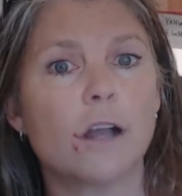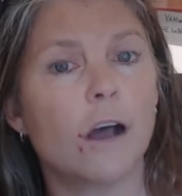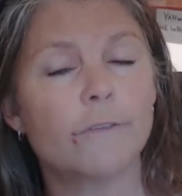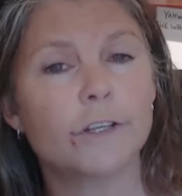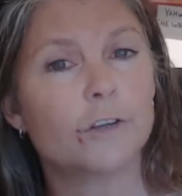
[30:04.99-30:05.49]

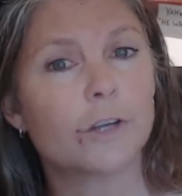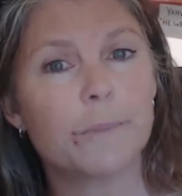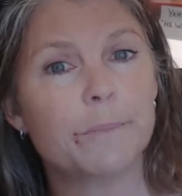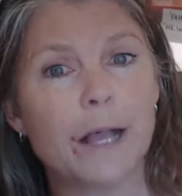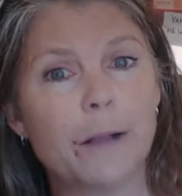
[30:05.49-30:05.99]
often
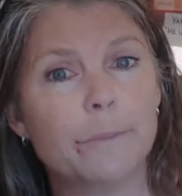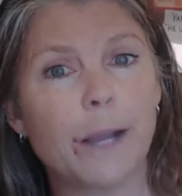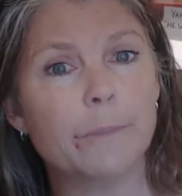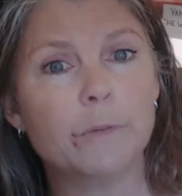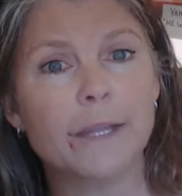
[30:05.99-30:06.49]
corrupt
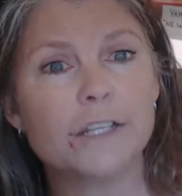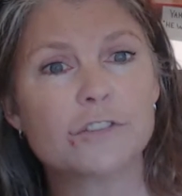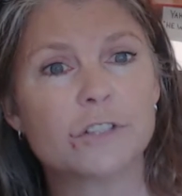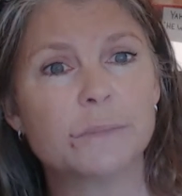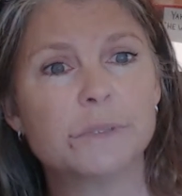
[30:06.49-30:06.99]
Bible
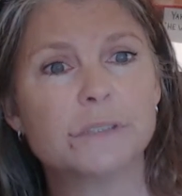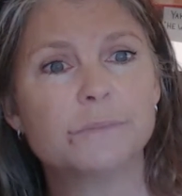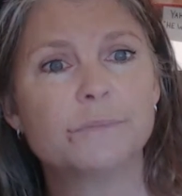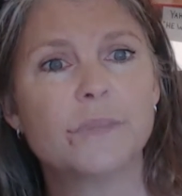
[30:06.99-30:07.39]
manuscripts.